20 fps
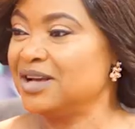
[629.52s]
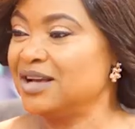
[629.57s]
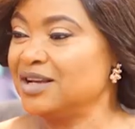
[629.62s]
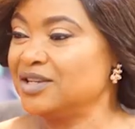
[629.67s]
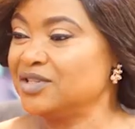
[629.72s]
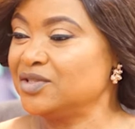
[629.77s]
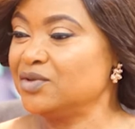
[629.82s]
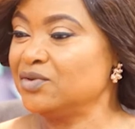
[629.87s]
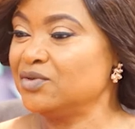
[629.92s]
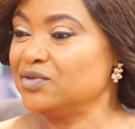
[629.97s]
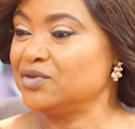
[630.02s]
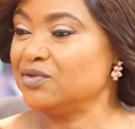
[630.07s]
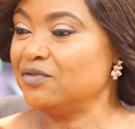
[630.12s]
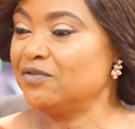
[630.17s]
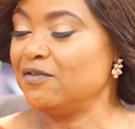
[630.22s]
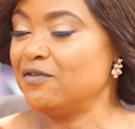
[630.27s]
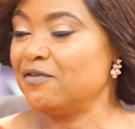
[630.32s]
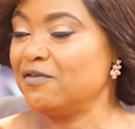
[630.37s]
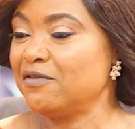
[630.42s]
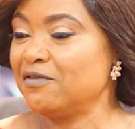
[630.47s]
So
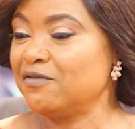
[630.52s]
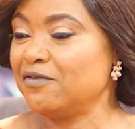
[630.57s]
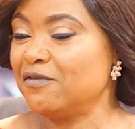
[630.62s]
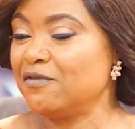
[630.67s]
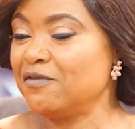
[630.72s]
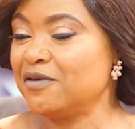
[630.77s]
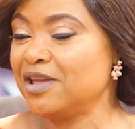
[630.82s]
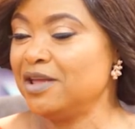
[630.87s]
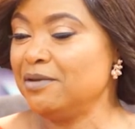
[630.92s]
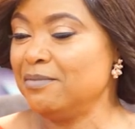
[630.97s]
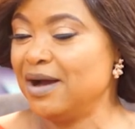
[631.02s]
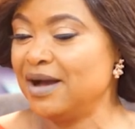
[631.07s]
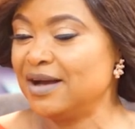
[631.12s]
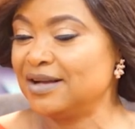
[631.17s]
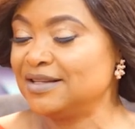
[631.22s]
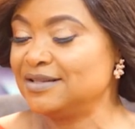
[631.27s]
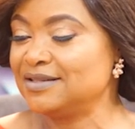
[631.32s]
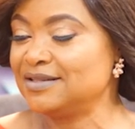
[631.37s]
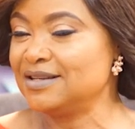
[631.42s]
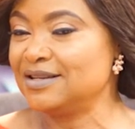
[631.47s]
for Ima,
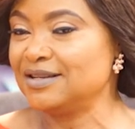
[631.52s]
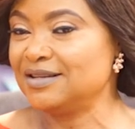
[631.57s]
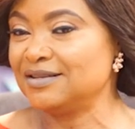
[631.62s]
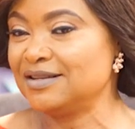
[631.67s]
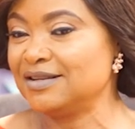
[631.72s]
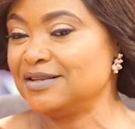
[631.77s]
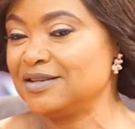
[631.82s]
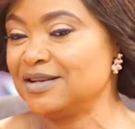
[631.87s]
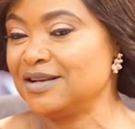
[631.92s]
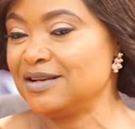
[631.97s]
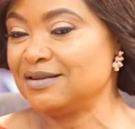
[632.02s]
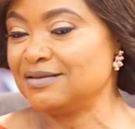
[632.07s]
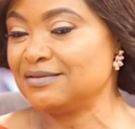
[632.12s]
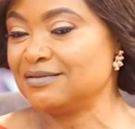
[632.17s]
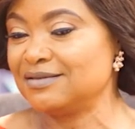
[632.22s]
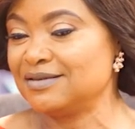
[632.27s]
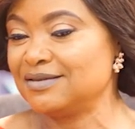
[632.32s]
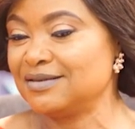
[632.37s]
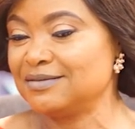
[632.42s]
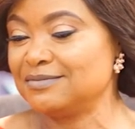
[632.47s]
is it
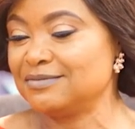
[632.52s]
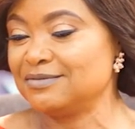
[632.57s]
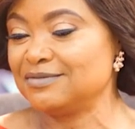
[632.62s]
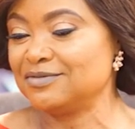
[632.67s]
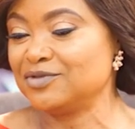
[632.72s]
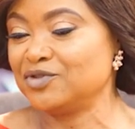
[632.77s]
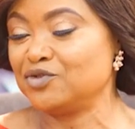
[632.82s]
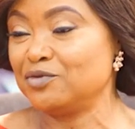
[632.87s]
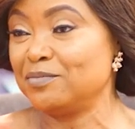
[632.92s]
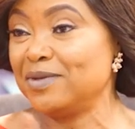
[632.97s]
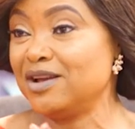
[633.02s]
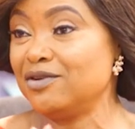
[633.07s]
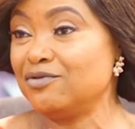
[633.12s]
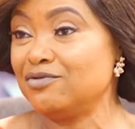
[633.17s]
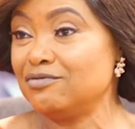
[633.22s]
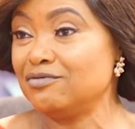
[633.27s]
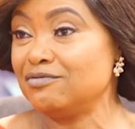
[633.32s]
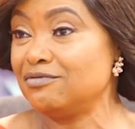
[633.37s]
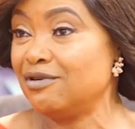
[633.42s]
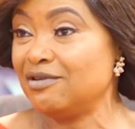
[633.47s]

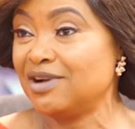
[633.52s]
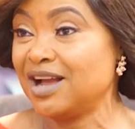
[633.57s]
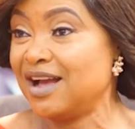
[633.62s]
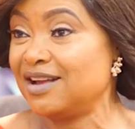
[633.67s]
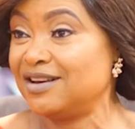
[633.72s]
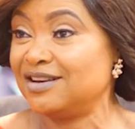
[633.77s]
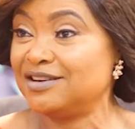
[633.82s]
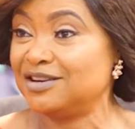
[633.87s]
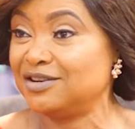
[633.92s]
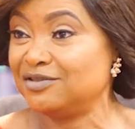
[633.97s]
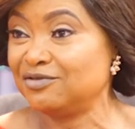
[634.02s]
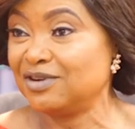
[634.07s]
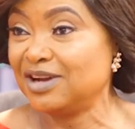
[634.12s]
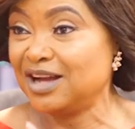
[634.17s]
Zubeiru or Kadiri?